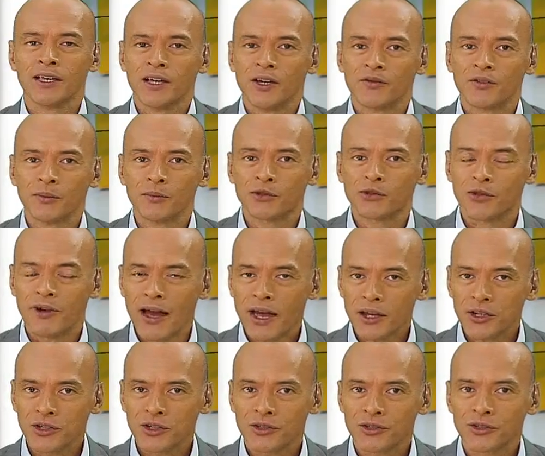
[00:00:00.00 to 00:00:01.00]
From
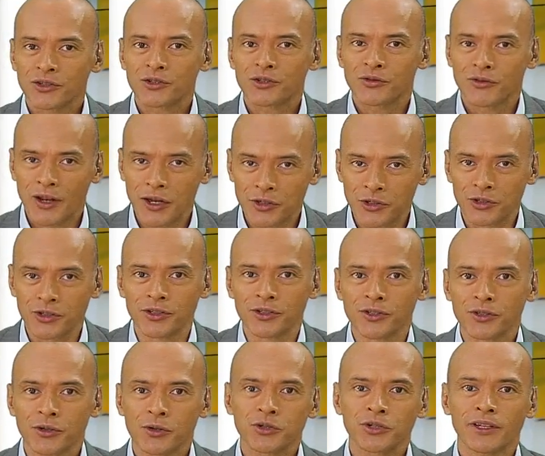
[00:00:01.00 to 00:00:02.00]
trash to treasure,
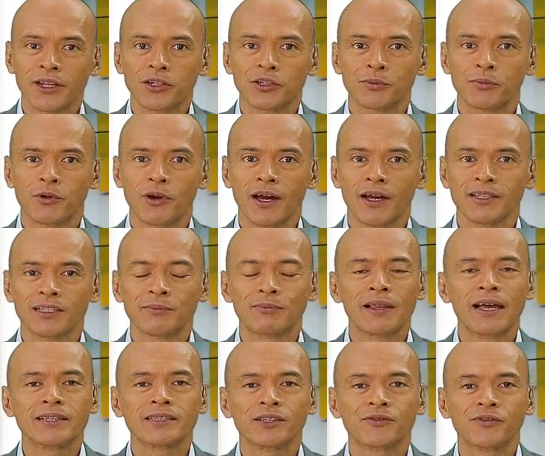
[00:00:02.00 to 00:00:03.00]
social enterprise, the
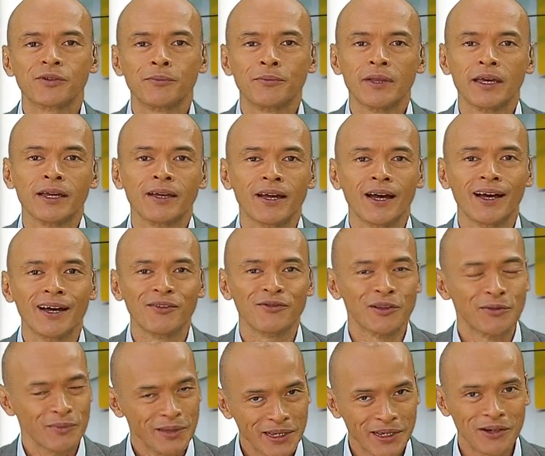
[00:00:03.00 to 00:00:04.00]
Plastic
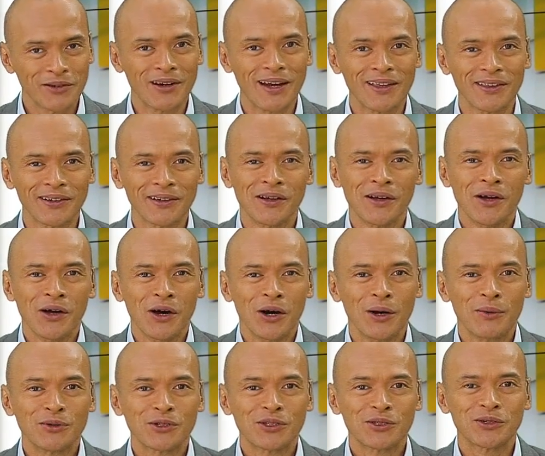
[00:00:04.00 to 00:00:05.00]
Flamingo,
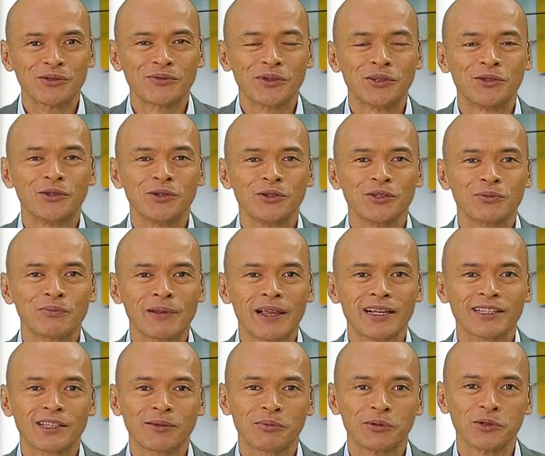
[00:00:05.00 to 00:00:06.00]
hopes to reduce
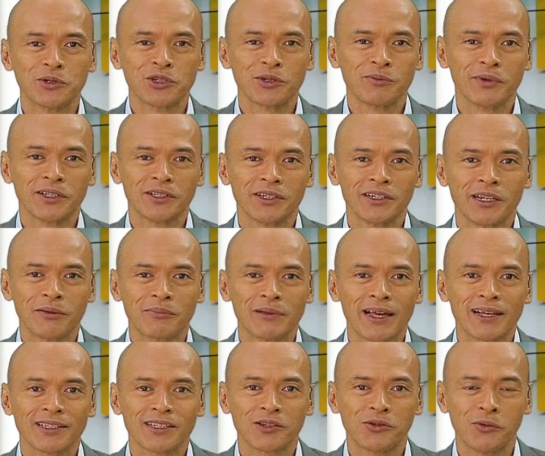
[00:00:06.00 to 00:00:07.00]
plastic pollution by turning
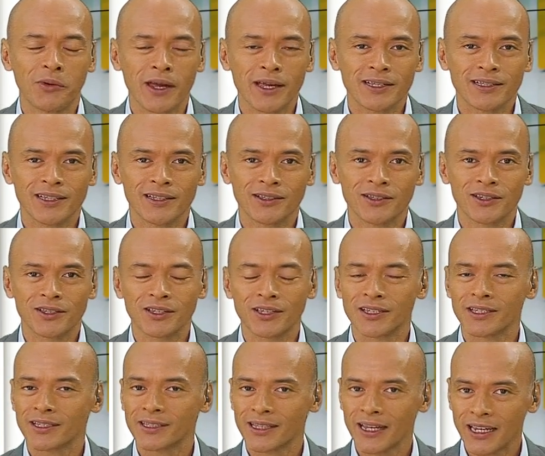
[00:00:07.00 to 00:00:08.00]
plastic waste into
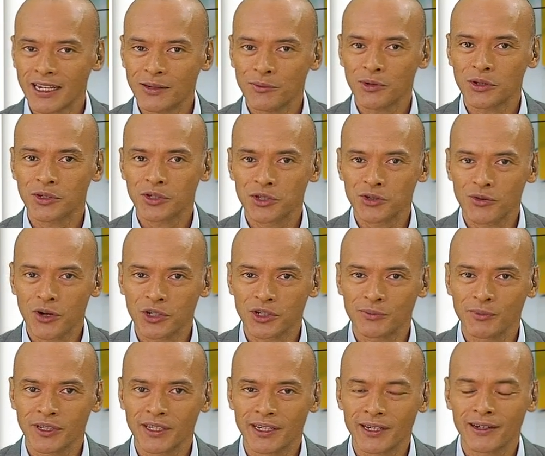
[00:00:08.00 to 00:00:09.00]
sustainable
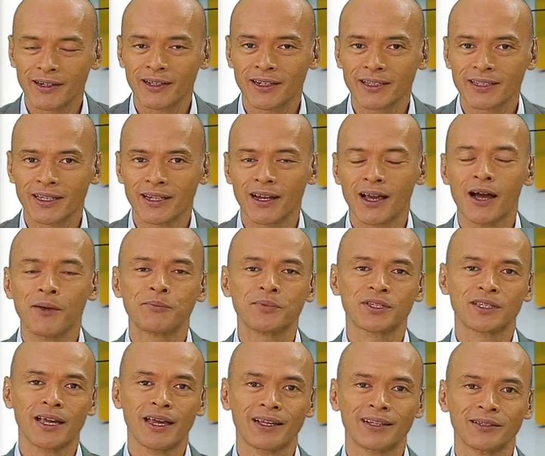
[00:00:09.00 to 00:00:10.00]
construction materials and
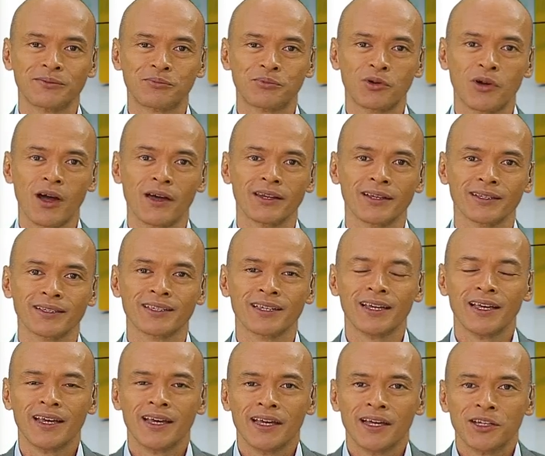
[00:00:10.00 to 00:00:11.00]
upcycled products.
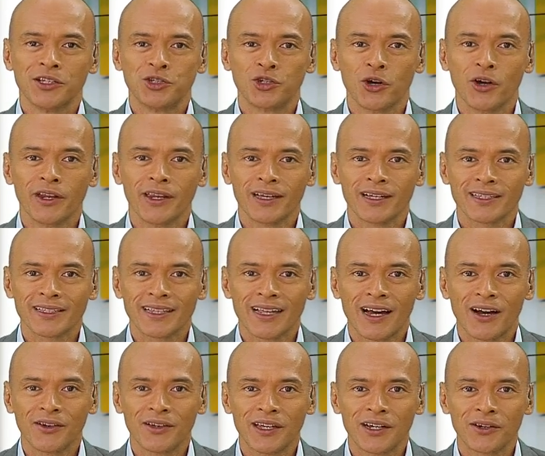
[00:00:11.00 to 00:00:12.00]
Joining us
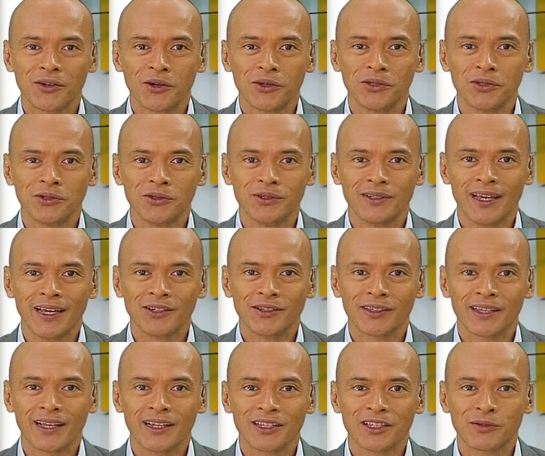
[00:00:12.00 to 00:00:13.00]
now here on New Day to
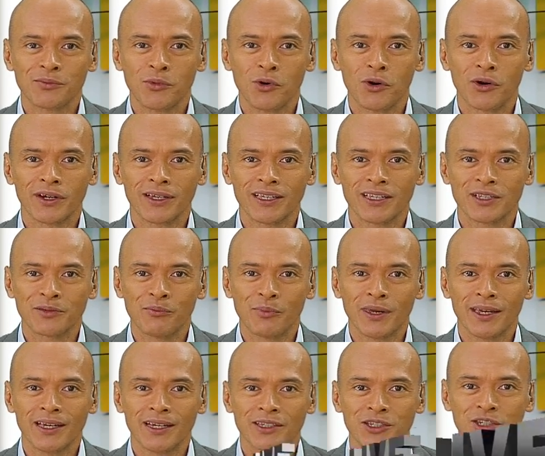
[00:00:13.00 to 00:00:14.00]
tell us more is Beatrice